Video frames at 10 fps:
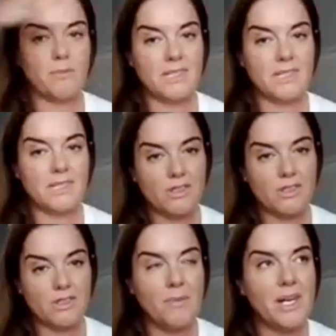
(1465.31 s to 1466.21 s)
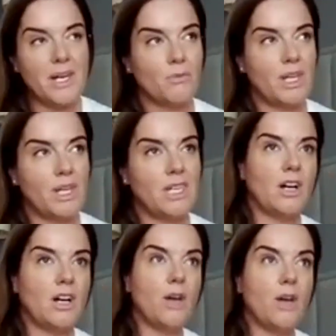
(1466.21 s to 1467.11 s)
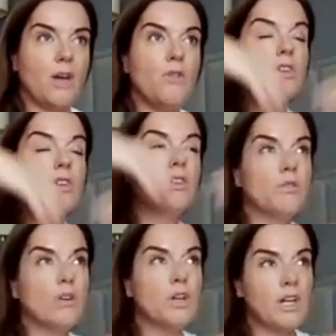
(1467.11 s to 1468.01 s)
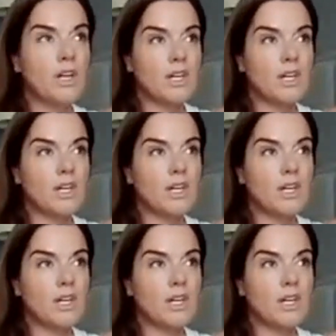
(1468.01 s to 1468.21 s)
until summer, where you're coming out, you know.